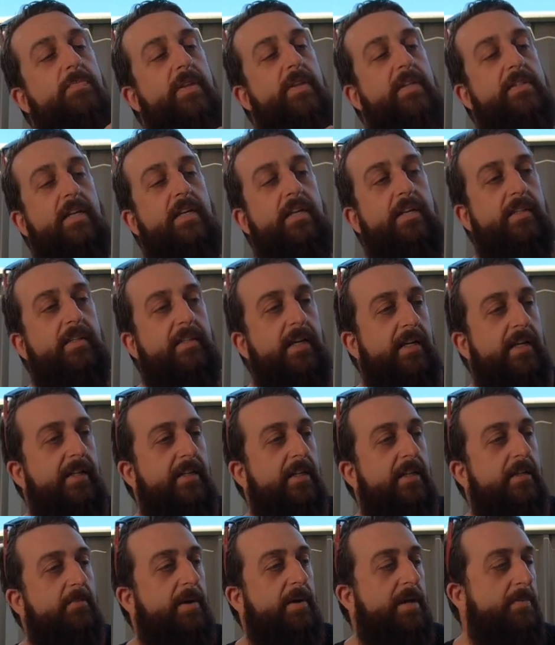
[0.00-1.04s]
That's undercutting
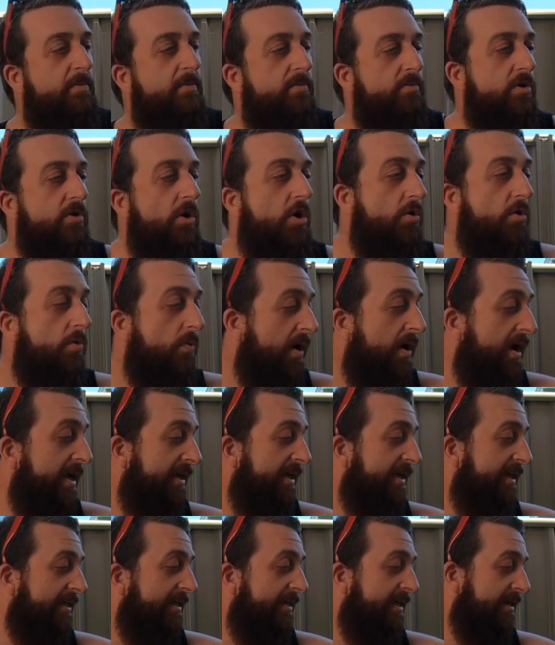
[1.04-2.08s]
other people. No way,
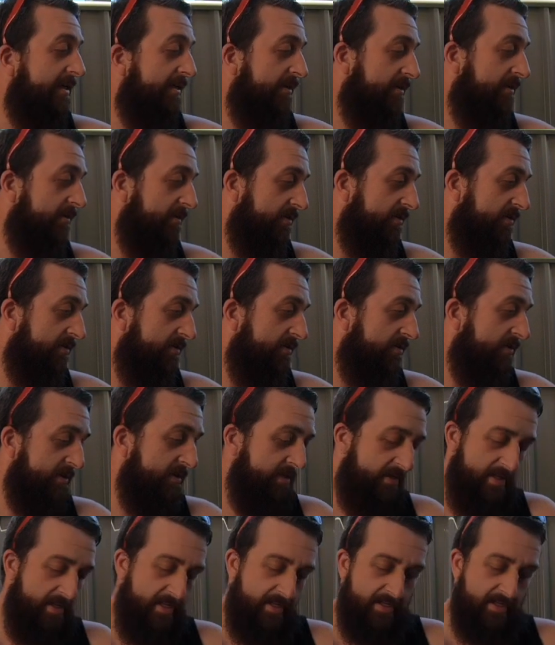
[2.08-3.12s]
get down. I'm not
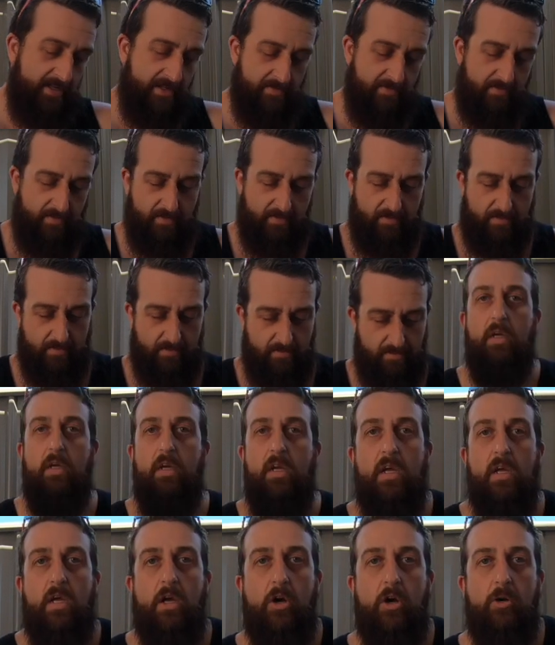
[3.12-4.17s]
sneaking that one.
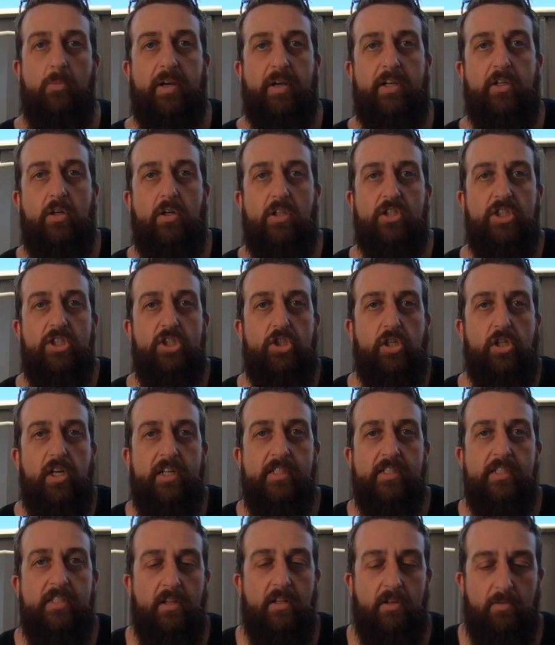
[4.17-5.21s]
Oh my gosh, she's trying
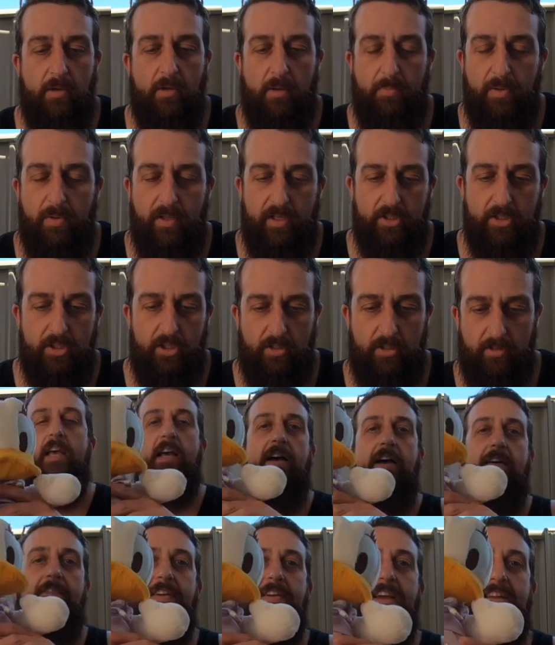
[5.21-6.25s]
to steal all my plush.
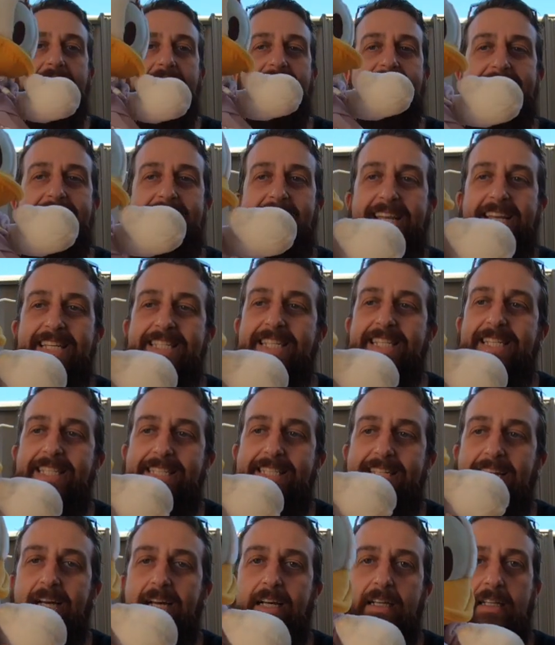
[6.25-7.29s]
Found this Daisy
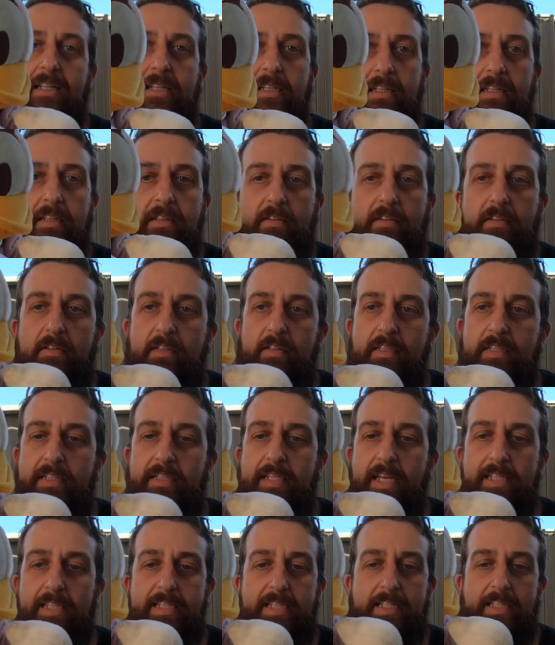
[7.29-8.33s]
Duck. This
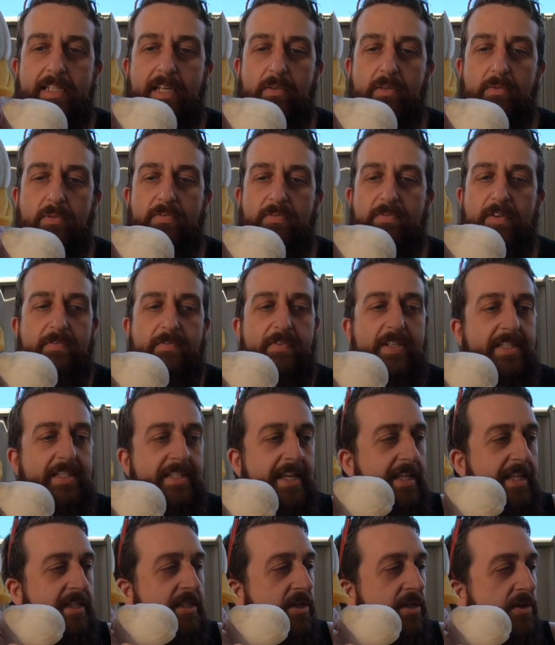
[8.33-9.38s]
Daisy Duck was 50
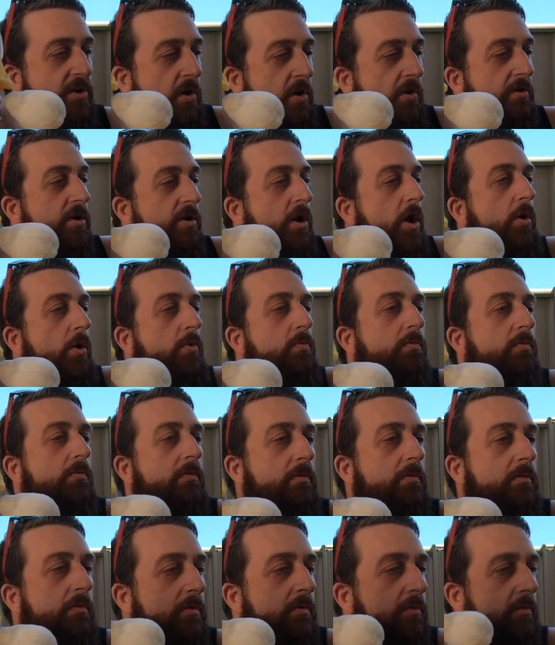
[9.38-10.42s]
cents. You're not,
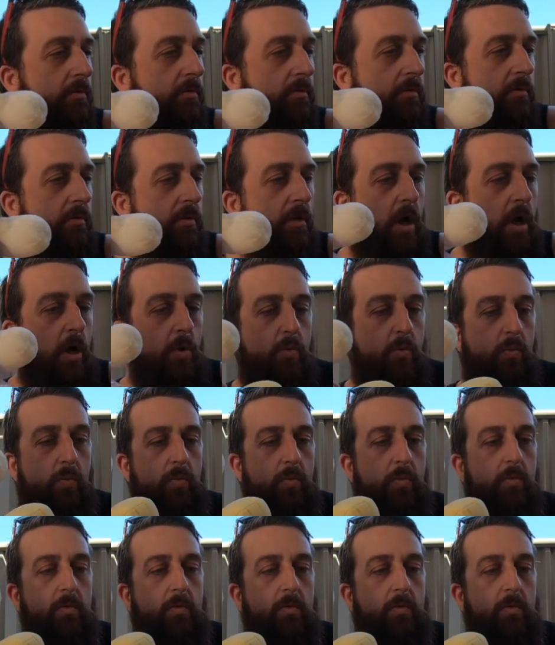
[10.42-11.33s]
no.